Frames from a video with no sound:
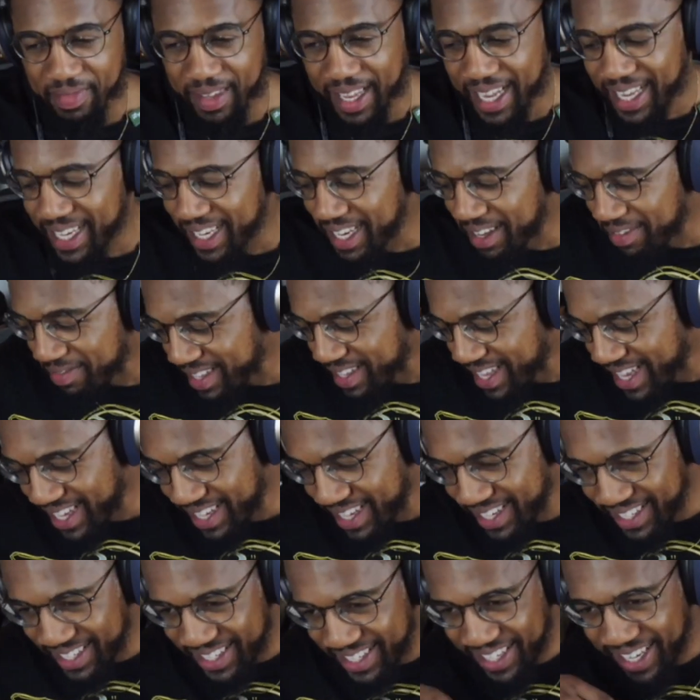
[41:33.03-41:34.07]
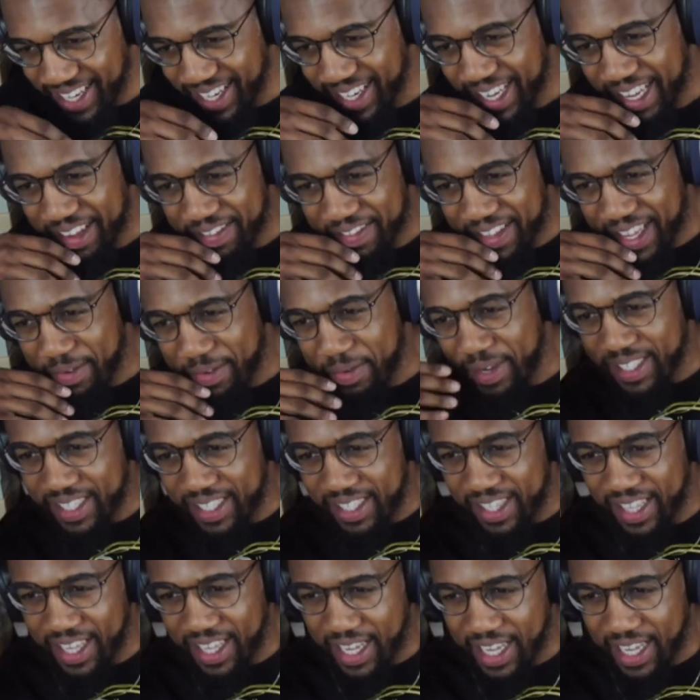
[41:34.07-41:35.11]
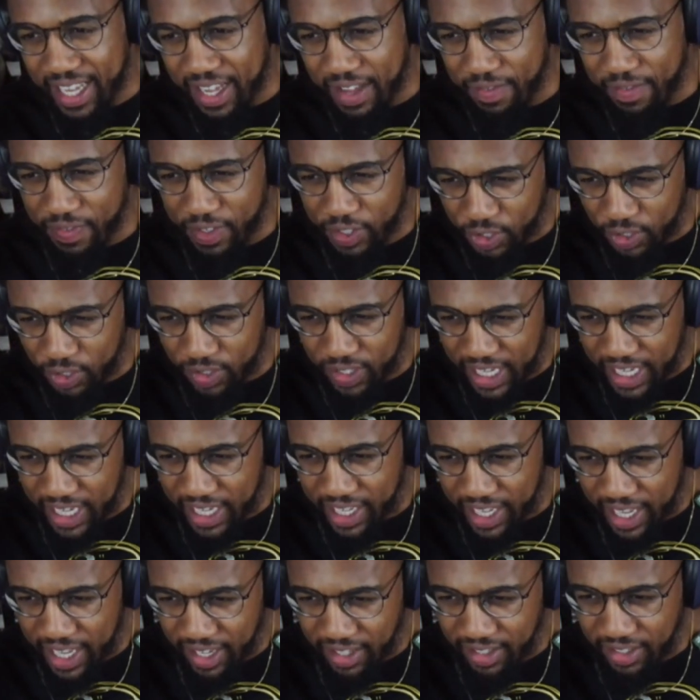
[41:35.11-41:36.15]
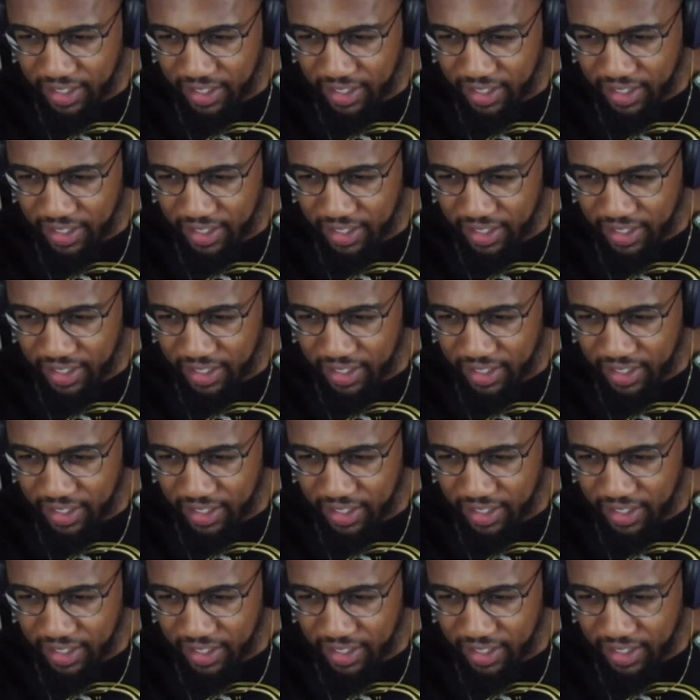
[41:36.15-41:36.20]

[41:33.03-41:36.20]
I love that. I love that. What's the official date again?